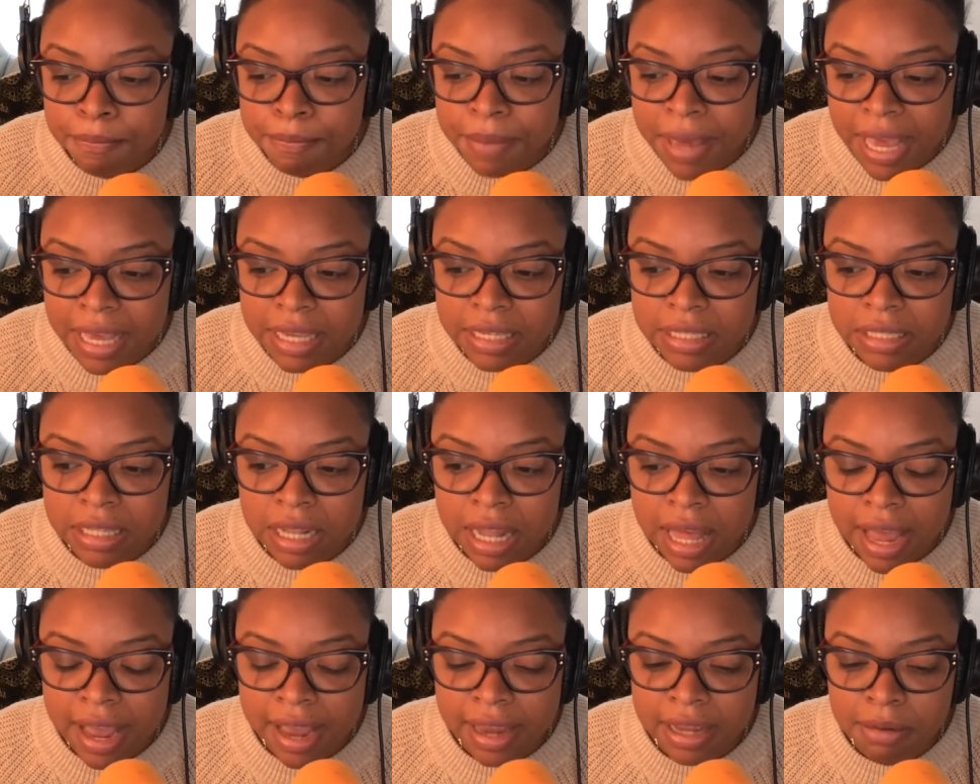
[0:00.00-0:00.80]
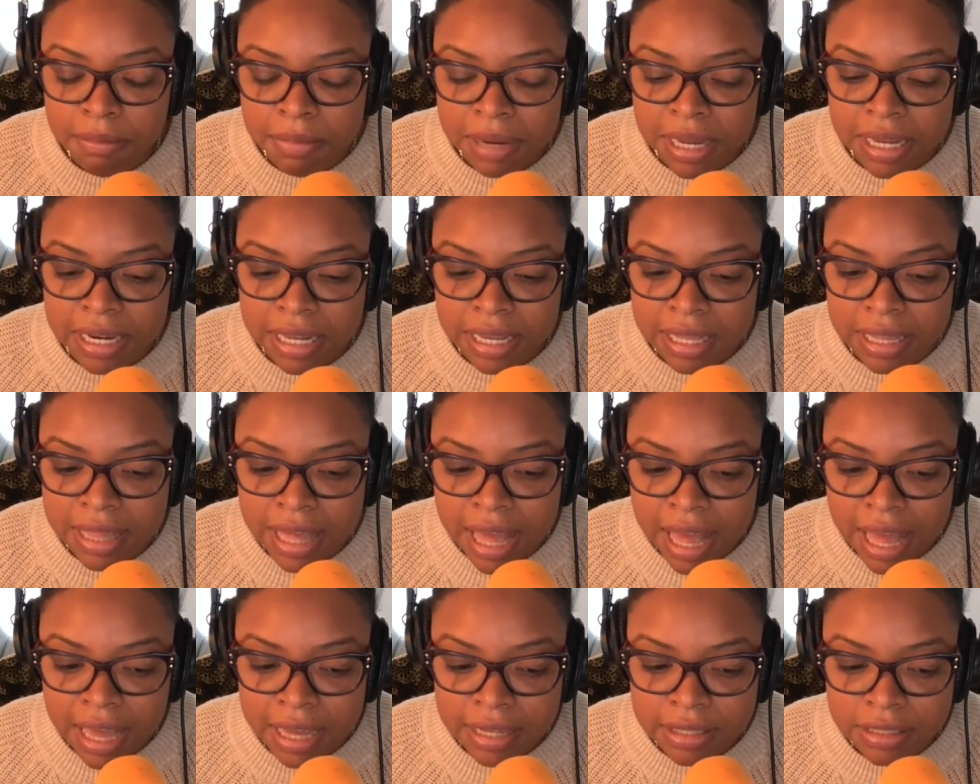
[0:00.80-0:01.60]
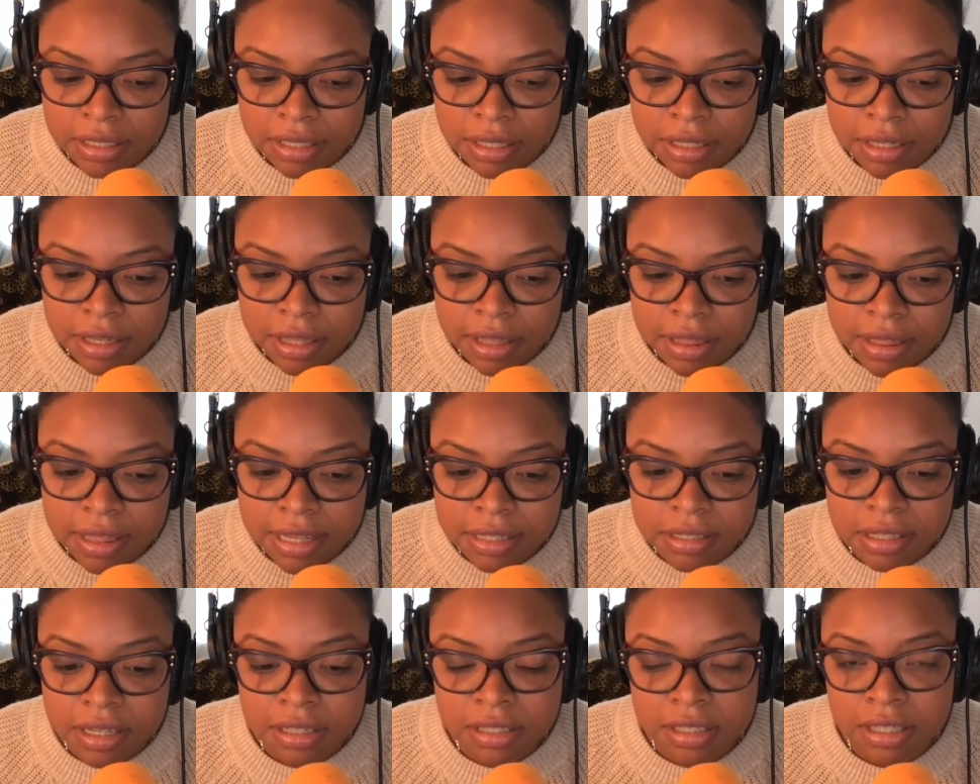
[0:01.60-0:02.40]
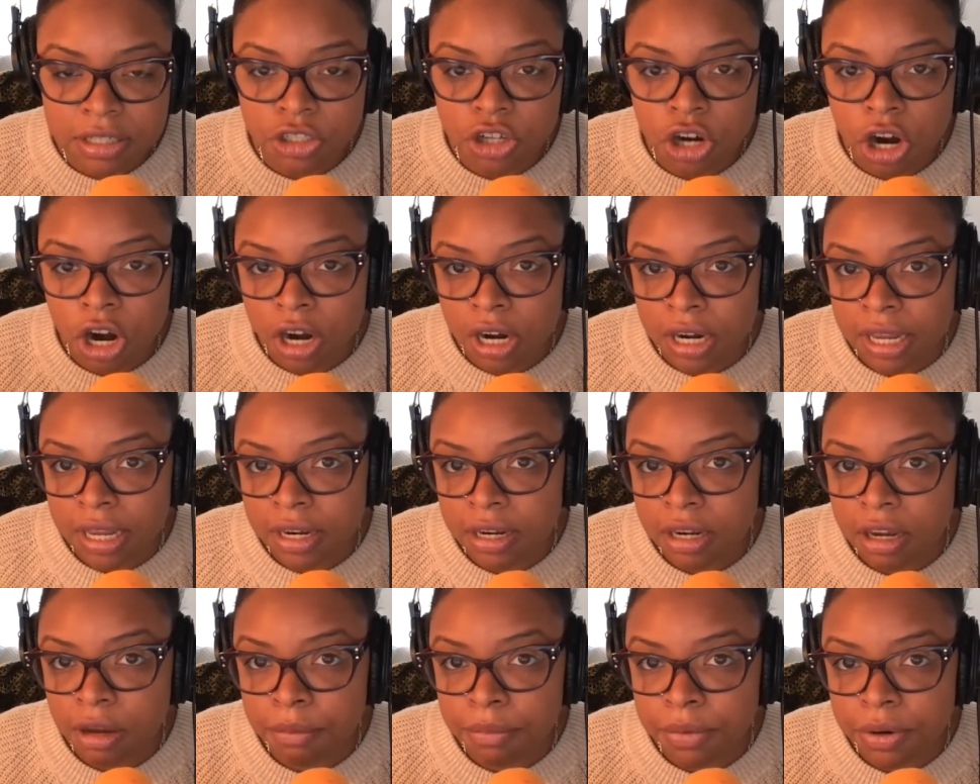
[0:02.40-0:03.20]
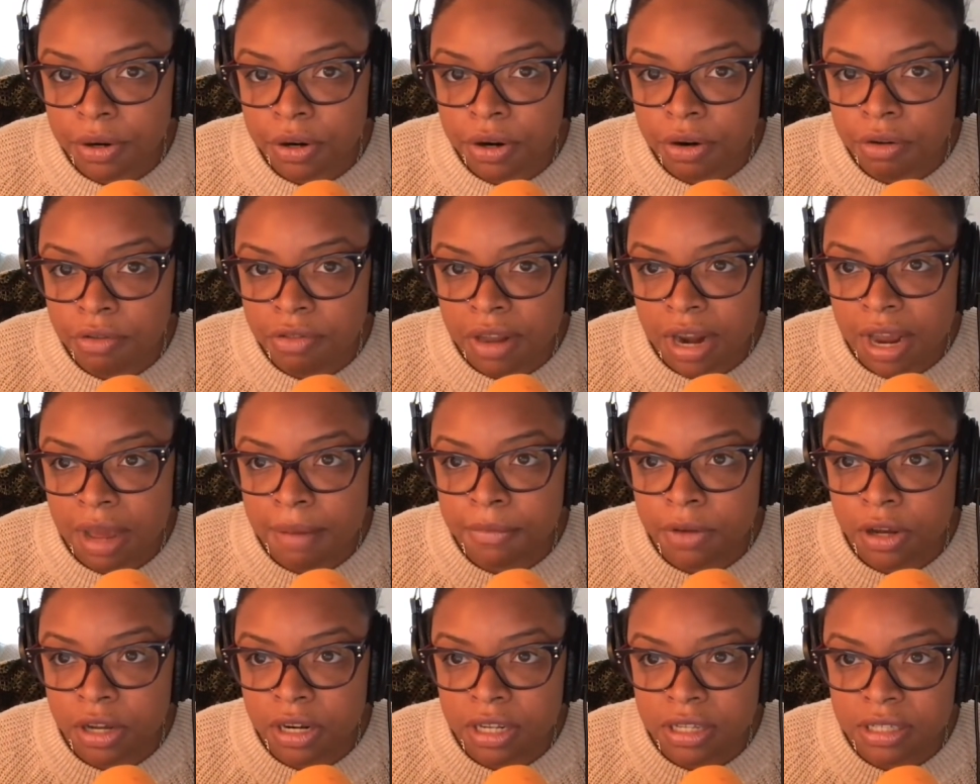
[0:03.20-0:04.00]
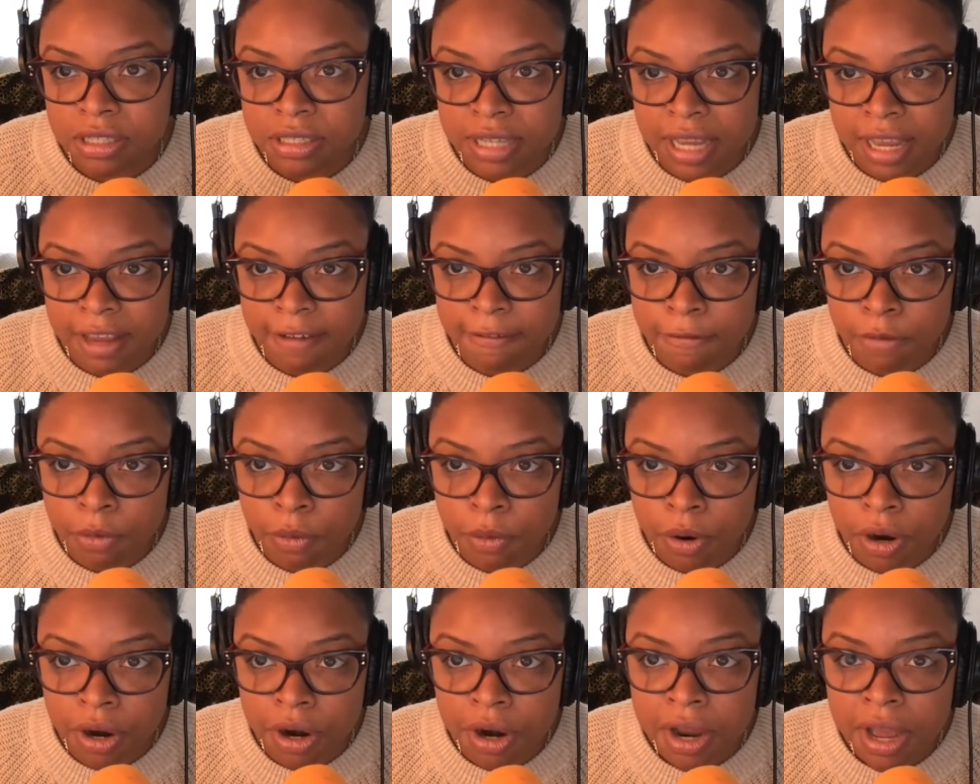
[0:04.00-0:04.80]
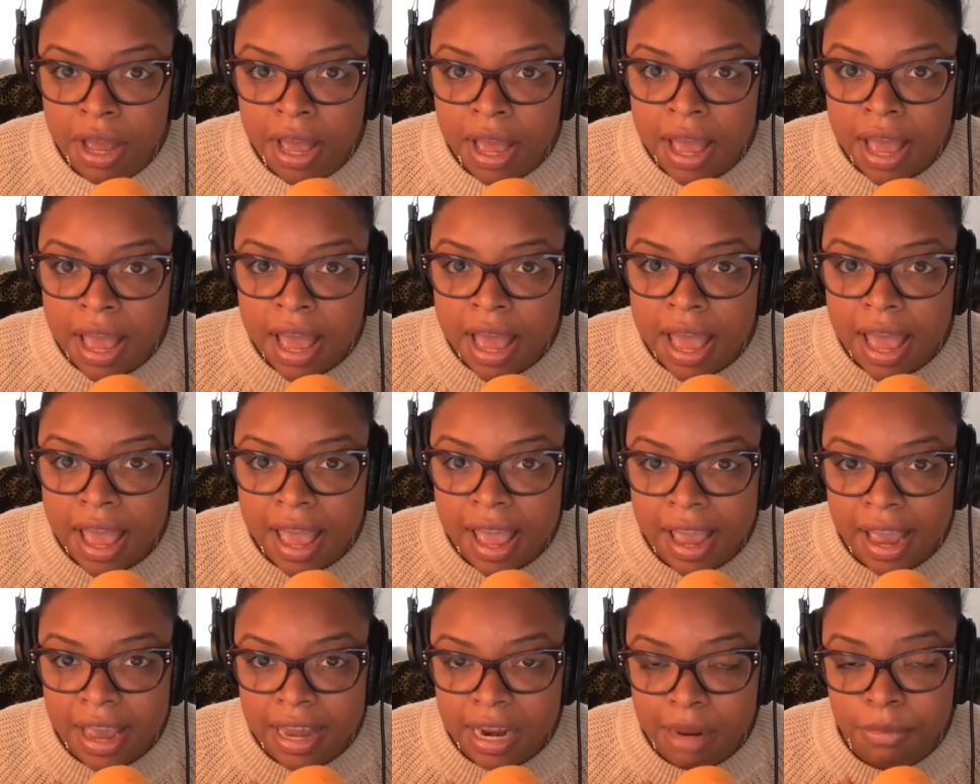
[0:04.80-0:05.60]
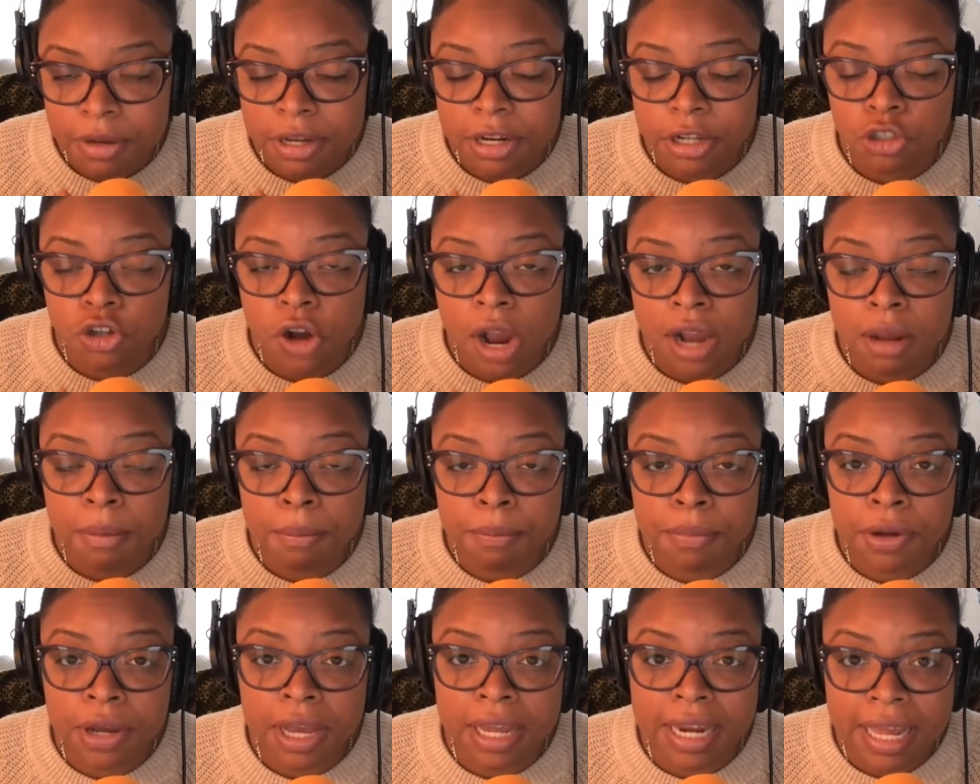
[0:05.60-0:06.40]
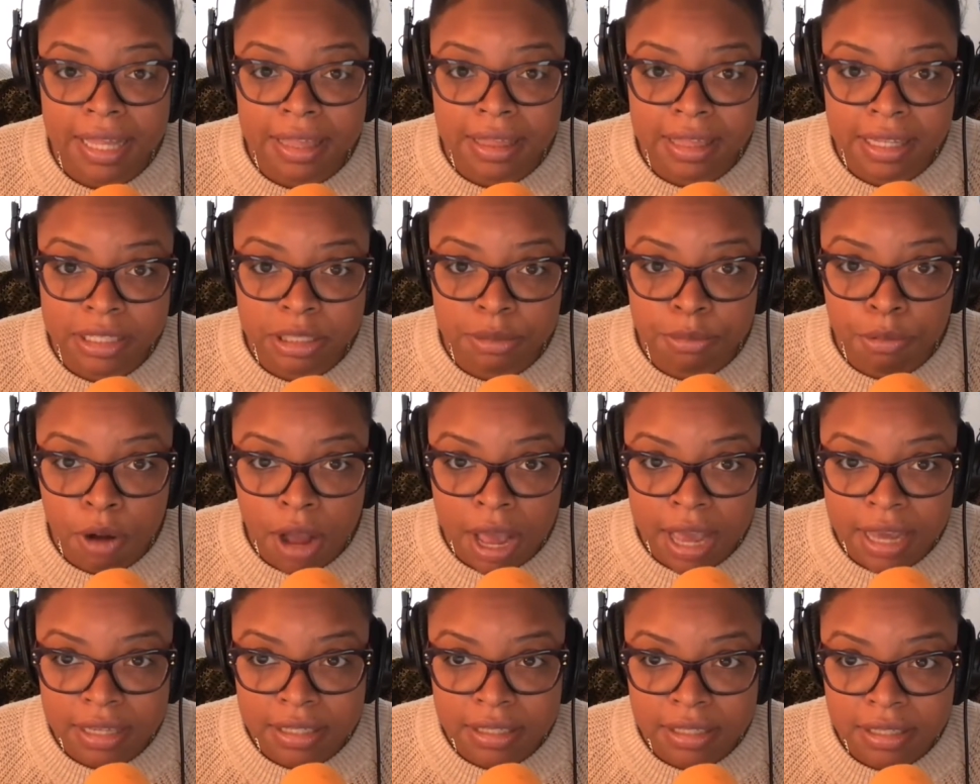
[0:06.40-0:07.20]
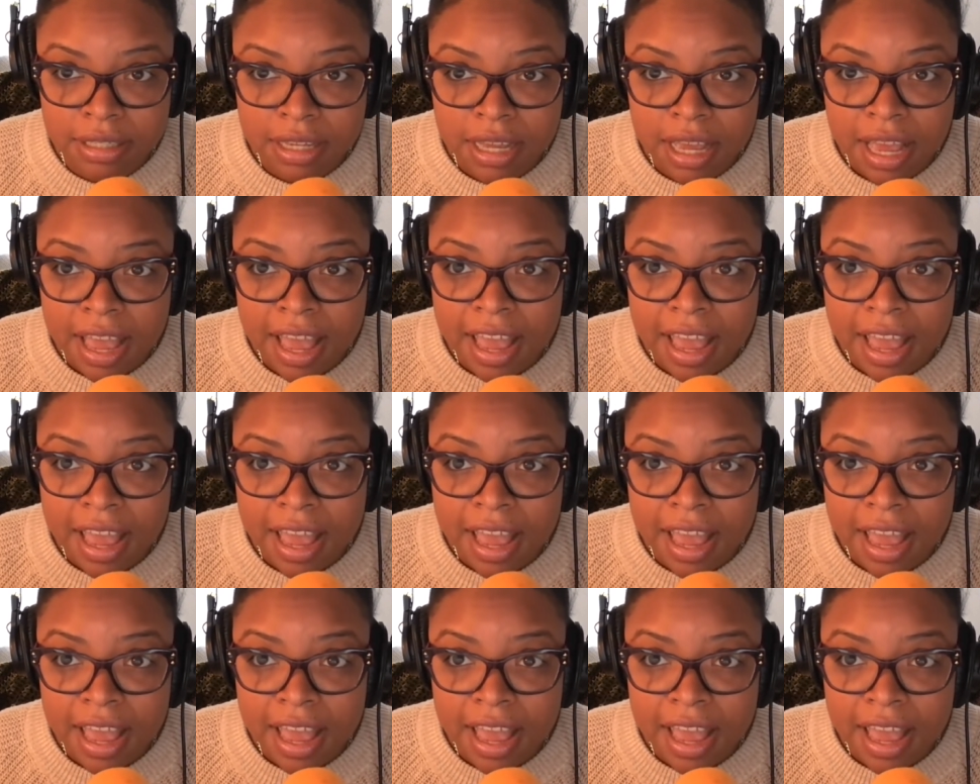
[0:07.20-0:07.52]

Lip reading: Baseline meaning that this is the target number that I'm going to save for, and I'm going to try to book it at this price.